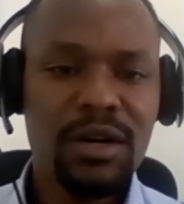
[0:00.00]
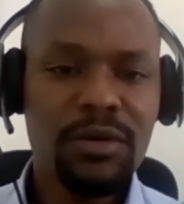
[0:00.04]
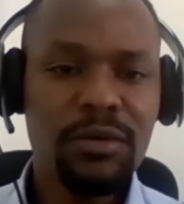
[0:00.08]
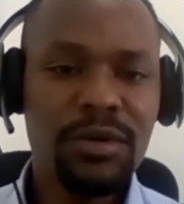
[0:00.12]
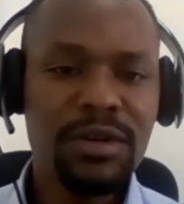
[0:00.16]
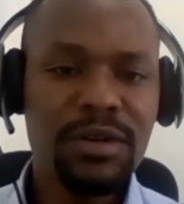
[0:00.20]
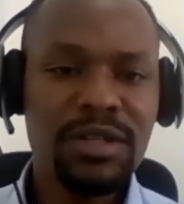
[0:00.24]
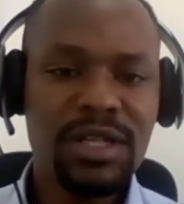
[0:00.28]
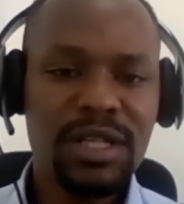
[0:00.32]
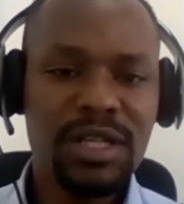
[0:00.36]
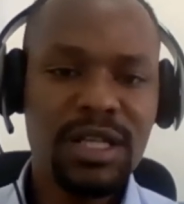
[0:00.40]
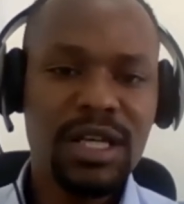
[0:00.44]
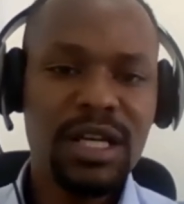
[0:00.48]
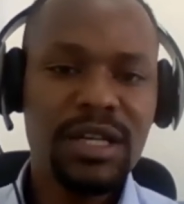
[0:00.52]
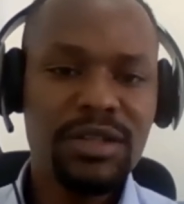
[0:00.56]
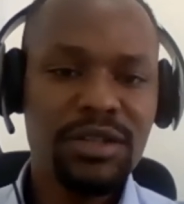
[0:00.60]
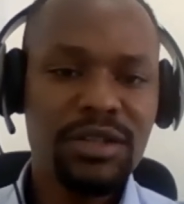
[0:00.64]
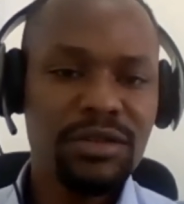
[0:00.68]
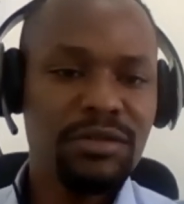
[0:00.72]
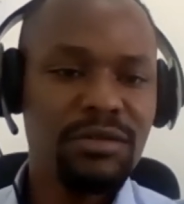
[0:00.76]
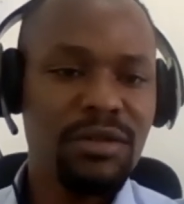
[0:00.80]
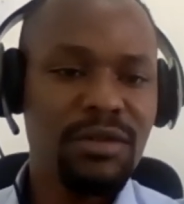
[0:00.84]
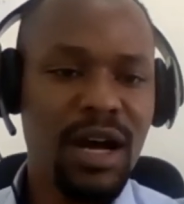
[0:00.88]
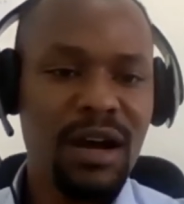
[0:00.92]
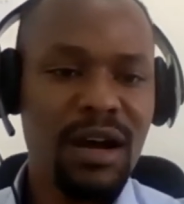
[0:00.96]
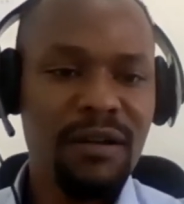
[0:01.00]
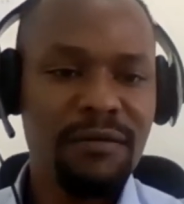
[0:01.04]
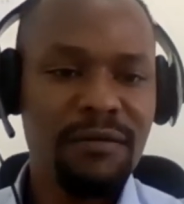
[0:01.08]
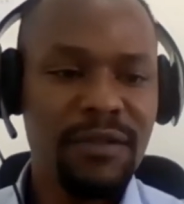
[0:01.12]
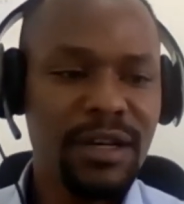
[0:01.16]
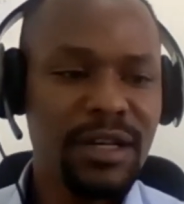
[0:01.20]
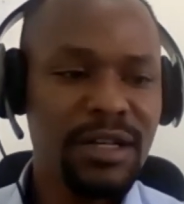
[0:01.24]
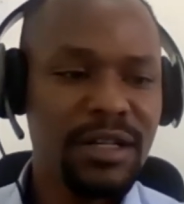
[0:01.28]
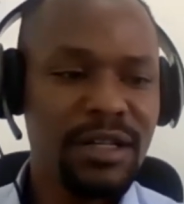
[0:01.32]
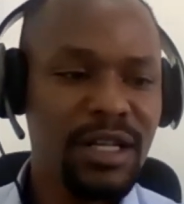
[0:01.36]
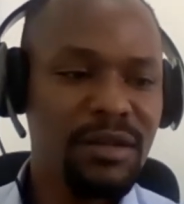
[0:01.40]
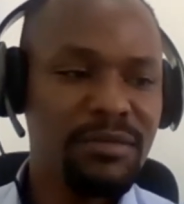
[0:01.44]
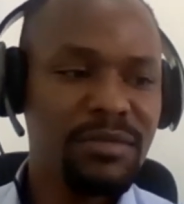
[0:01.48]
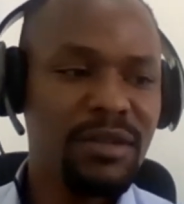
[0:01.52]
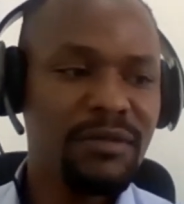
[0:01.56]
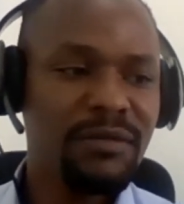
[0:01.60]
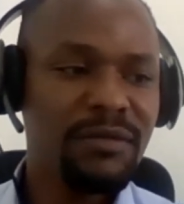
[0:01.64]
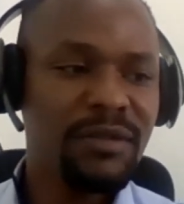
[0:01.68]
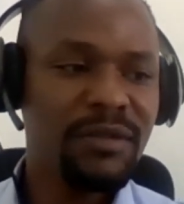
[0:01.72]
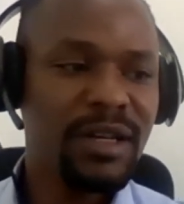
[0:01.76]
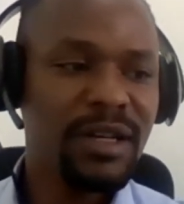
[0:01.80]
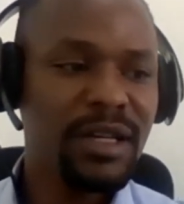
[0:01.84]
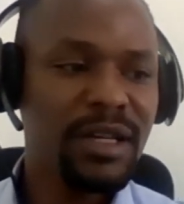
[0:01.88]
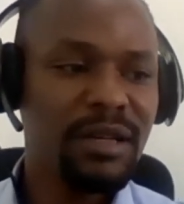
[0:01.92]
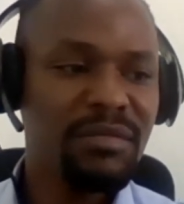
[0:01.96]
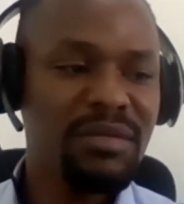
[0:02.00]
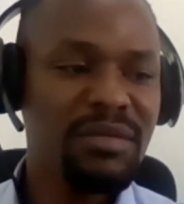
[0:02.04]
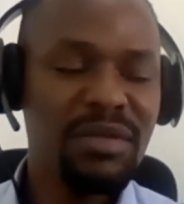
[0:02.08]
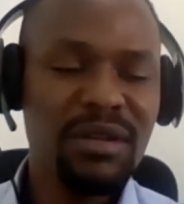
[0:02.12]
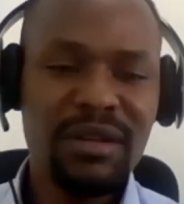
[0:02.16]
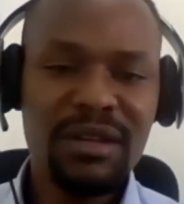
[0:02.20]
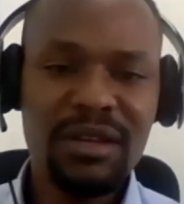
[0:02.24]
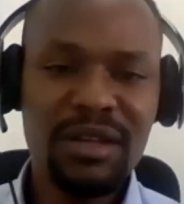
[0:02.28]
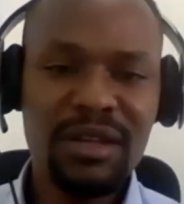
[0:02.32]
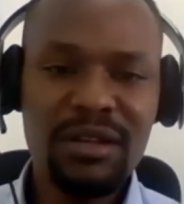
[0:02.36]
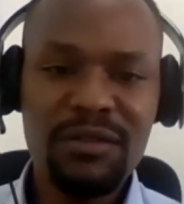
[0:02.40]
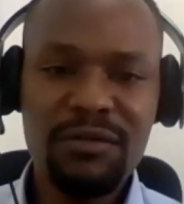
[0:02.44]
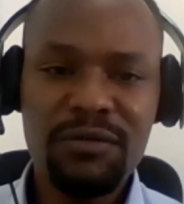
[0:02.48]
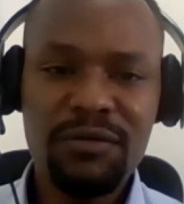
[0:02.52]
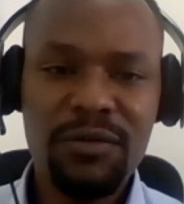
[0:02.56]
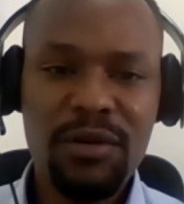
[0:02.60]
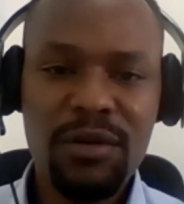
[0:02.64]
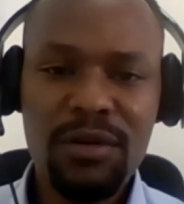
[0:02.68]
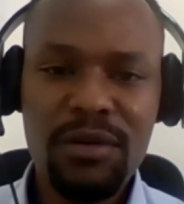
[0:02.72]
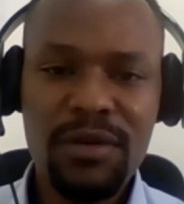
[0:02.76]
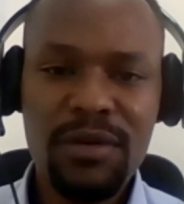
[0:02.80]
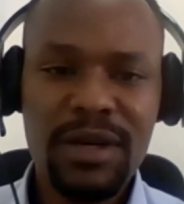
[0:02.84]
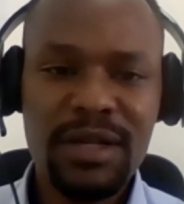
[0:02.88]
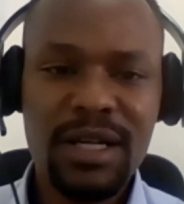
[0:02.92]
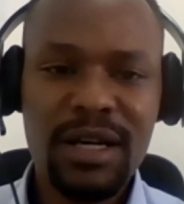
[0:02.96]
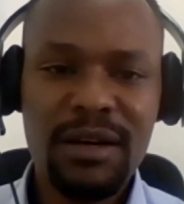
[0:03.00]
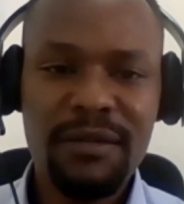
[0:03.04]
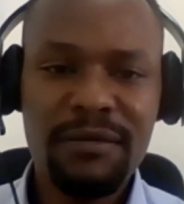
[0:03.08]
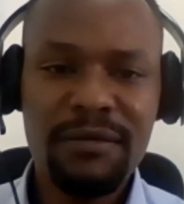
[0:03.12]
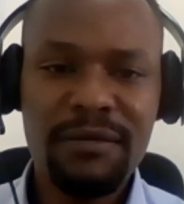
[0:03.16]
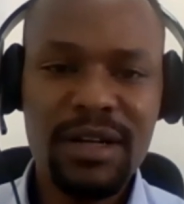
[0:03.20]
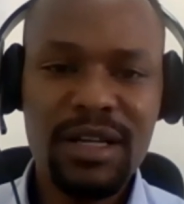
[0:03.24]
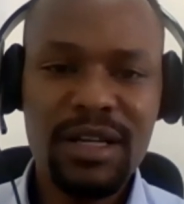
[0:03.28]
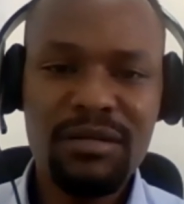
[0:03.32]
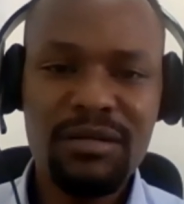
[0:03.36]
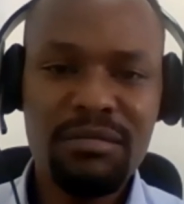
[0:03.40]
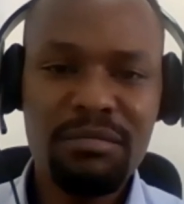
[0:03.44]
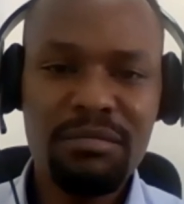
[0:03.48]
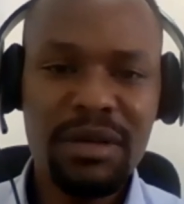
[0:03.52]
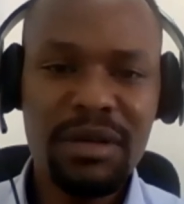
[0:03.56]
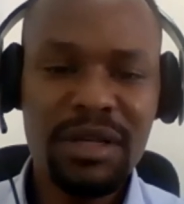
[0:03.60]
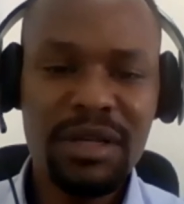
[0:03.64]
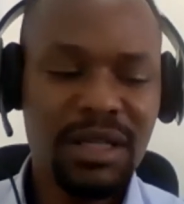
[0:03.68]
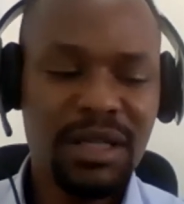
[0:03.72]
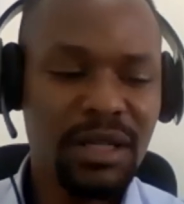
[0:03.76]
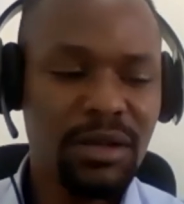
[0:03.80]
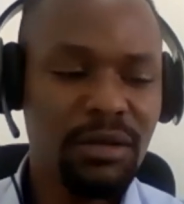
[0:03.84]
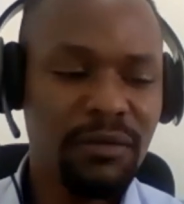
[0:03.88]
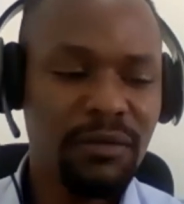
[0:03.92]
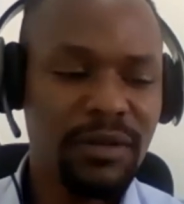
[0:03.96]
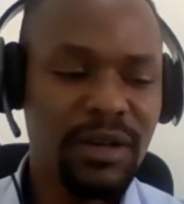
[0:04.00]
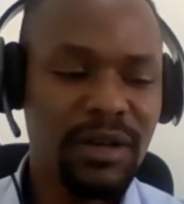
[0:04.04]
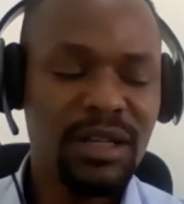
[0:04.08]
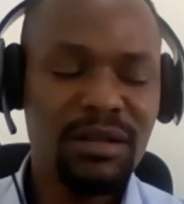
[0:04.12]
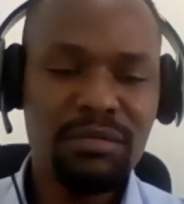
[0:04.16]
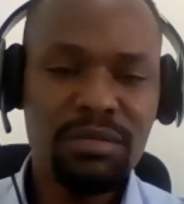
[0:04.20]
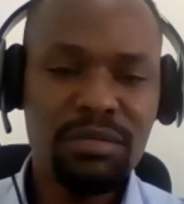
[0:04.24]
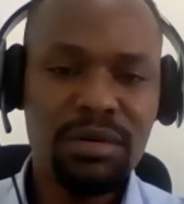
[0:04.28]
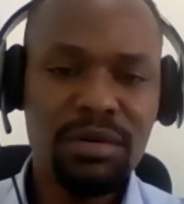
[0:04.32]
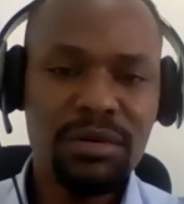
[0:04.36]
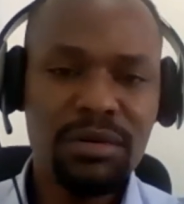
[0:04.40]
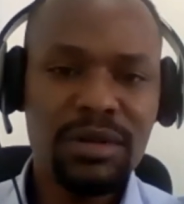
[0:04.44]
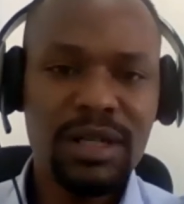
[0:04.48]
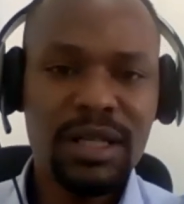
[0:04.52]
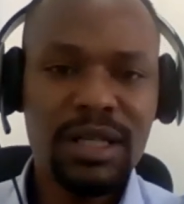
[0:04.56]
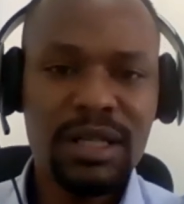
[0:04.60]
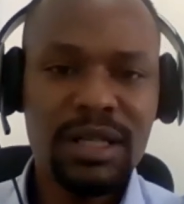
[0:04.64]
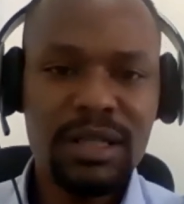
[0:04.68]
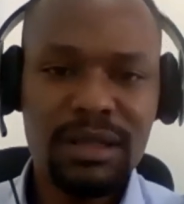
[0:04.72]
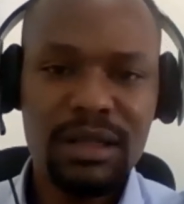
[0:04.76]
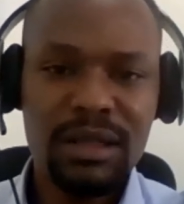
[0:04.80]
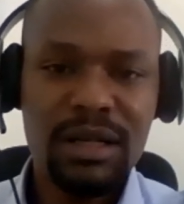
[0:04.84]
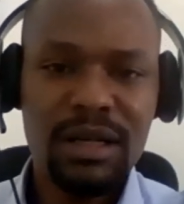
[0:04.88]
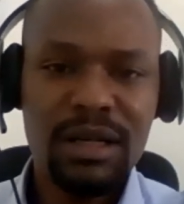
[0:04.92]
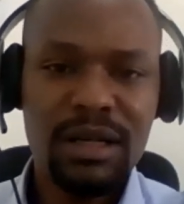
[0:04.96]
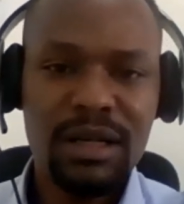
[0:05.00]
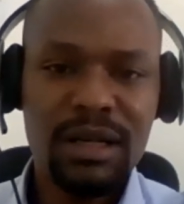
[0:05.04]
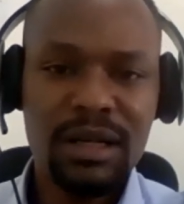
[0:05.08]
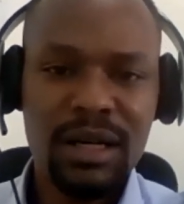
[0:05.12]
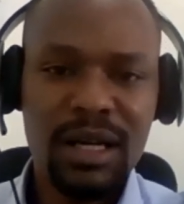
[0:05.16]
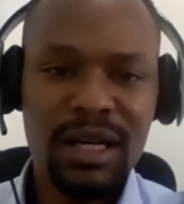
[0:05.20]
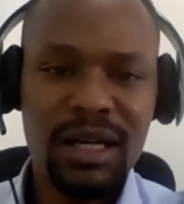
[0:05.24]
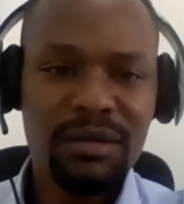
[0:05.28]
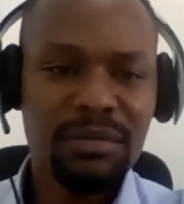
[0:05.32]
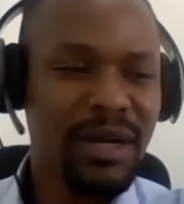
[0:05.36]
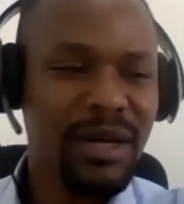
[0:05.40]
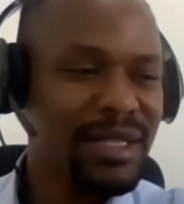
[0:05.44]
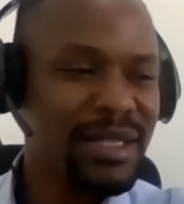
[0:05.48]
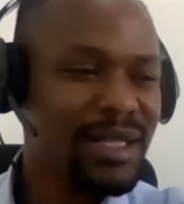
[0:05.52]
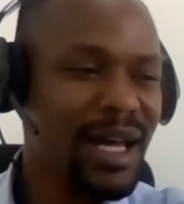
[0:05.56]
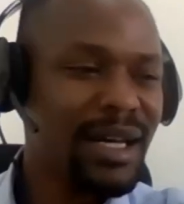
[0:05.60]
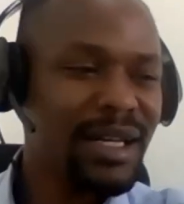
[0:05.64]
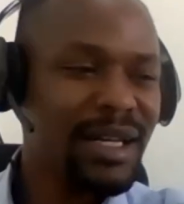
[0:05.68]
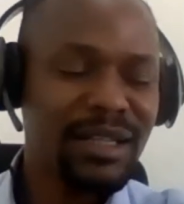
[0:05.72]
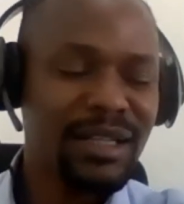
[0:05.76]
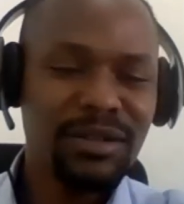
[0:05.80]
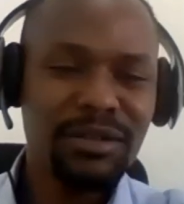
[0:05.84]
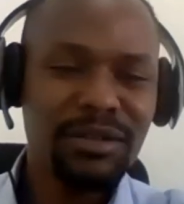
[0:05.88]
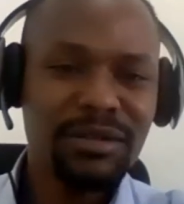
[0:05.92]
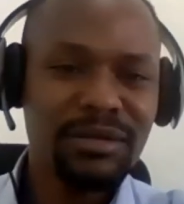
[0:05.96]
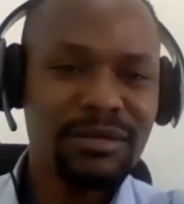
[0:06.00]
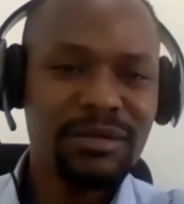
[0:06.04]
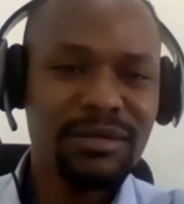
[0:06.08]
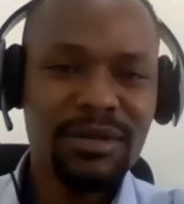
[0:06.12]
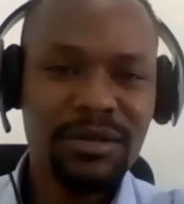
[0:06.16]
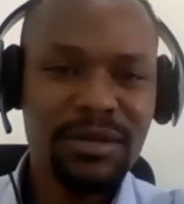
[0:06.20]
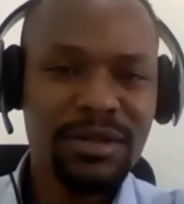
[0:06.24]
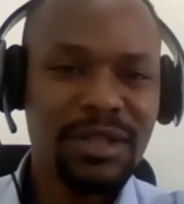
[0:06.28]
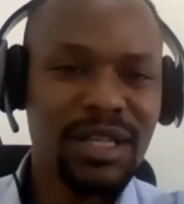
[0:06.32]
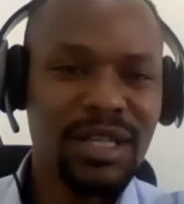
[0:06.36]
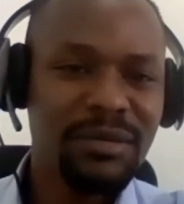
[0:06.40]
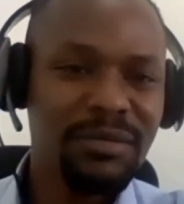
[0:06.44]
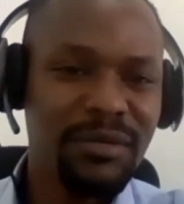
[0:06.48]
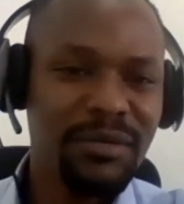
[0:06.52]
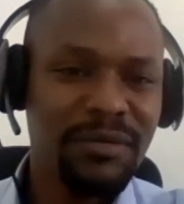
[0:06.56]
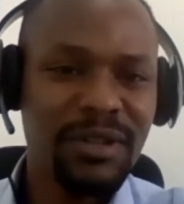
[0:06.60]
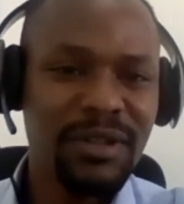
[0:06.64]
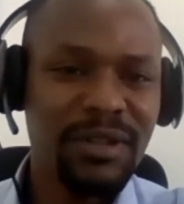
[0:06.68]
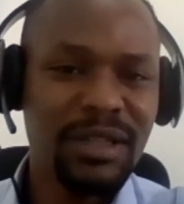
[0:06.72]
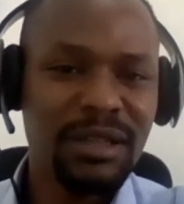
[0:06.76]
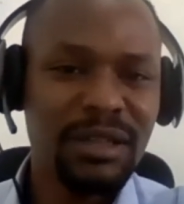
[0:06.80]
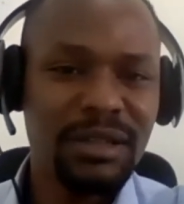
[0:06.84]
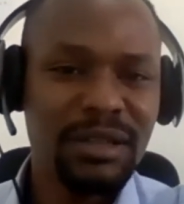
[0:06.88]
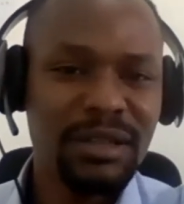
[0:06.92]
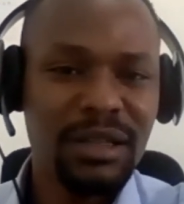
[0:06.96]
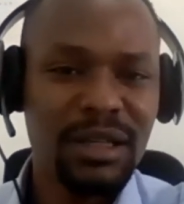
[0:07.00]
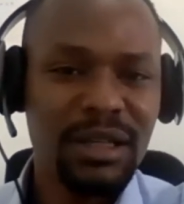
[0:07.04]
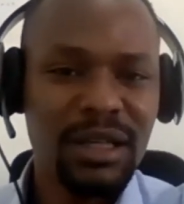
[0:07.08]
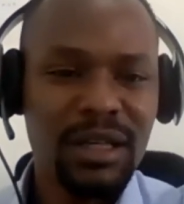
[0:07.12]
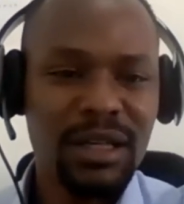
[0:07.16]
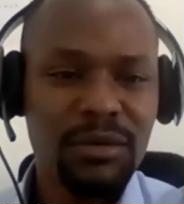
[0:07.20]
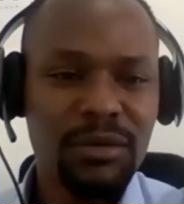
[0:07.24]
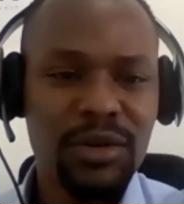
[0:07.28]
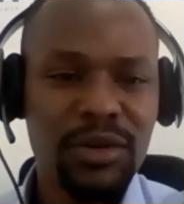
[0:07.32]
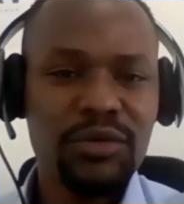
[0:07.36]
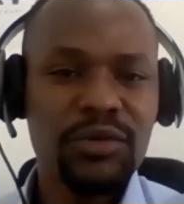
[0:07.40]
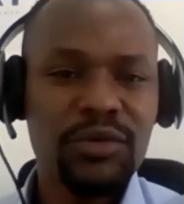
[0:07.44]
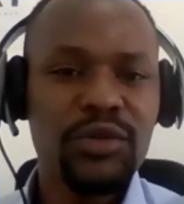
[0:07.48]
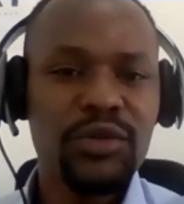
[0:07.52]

What tickers should you have there in terms of like maybe three, four that are very basic or very important, like price earning or those type of things? what